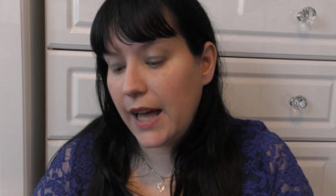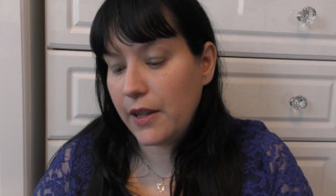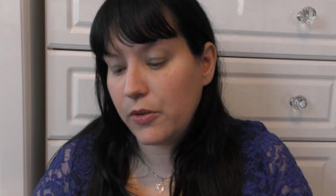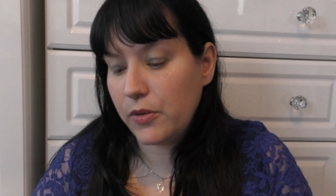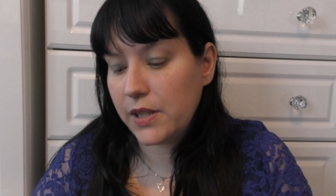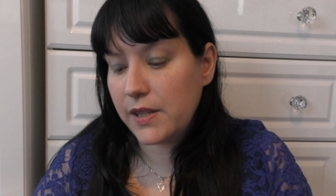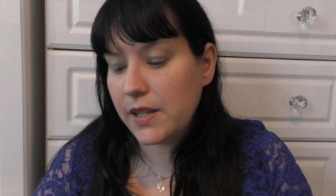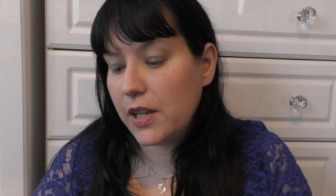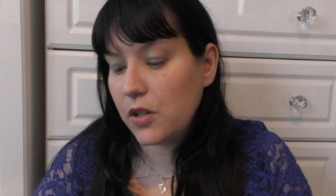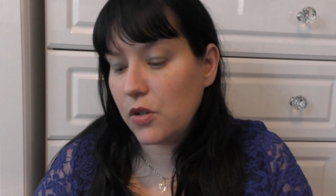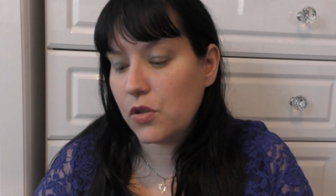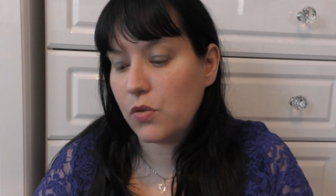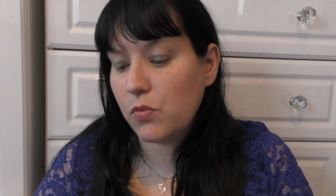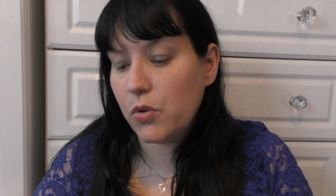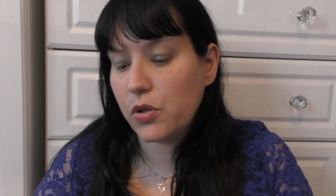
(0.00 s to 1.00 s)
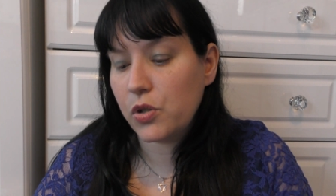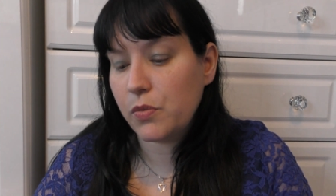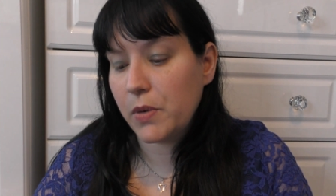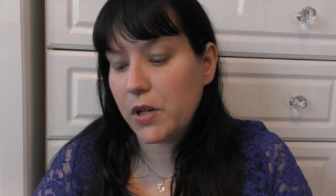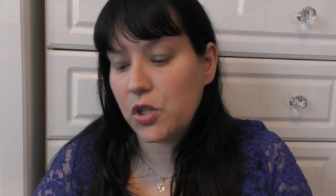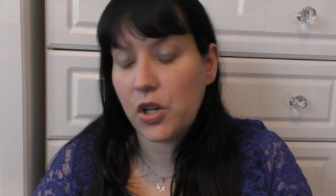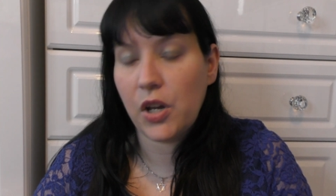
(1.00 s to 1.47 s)
and they'll continue to watch
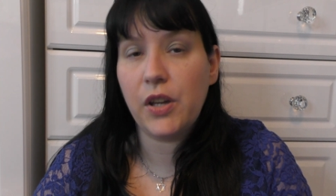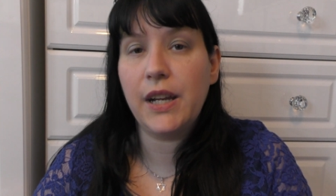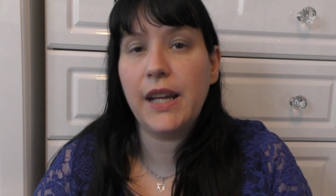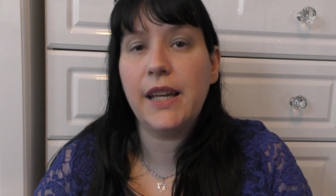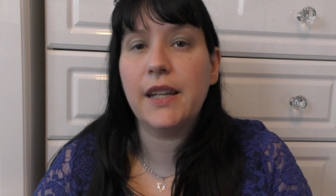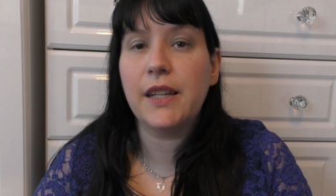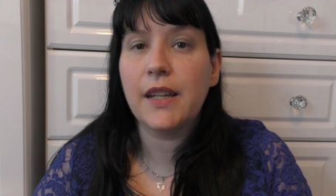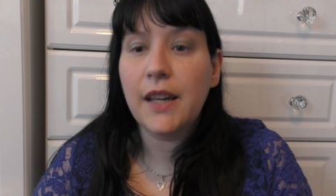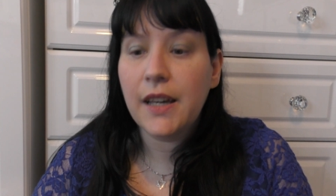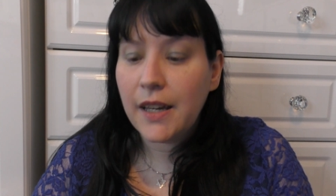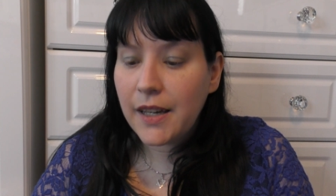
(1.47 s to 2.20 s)
my journey and